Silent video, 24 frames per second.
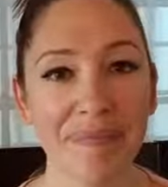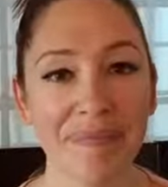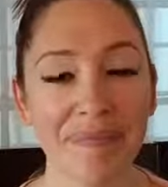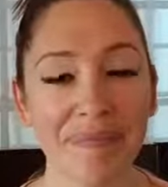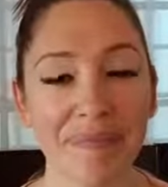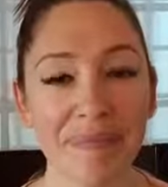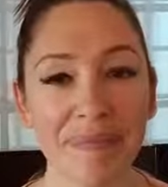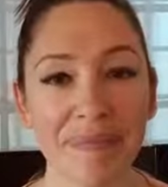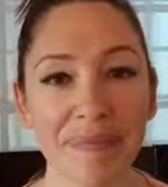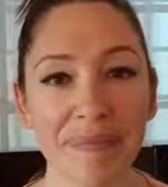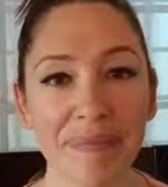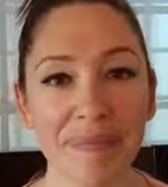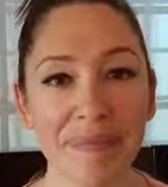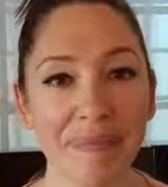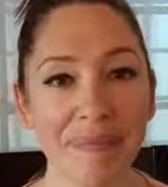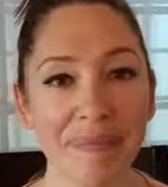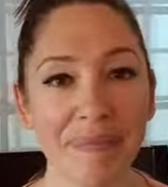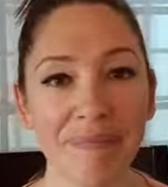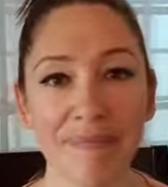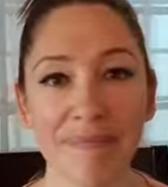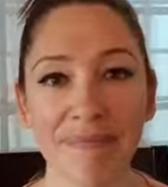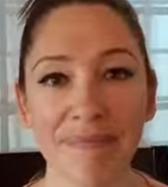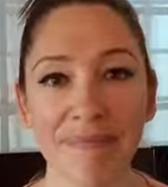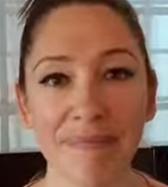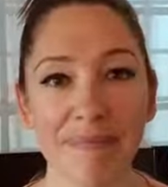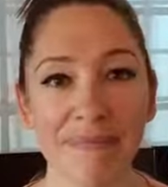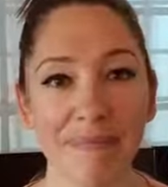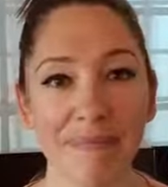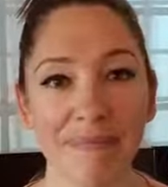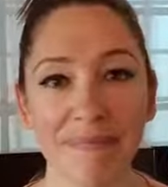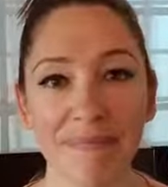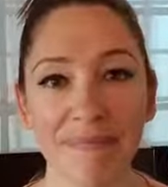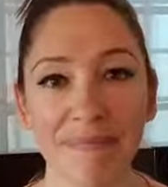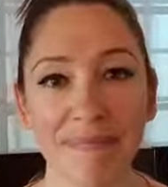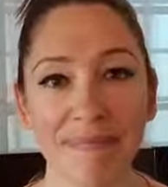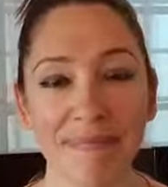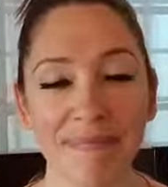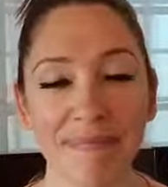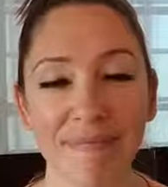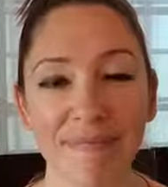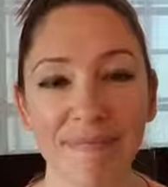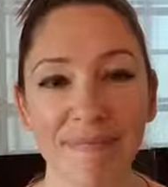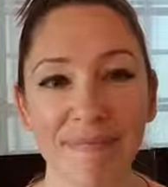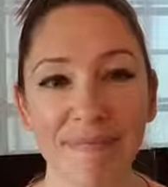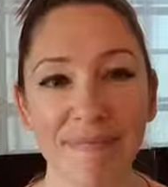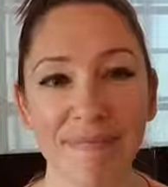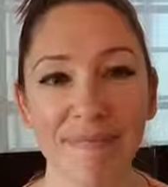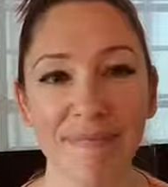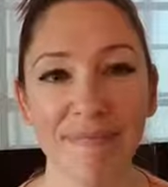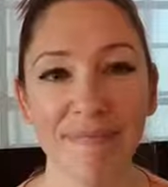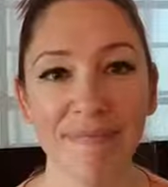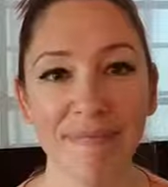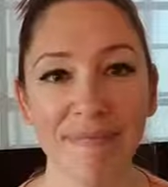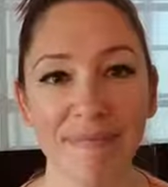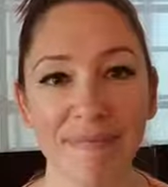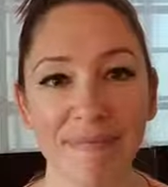(silence)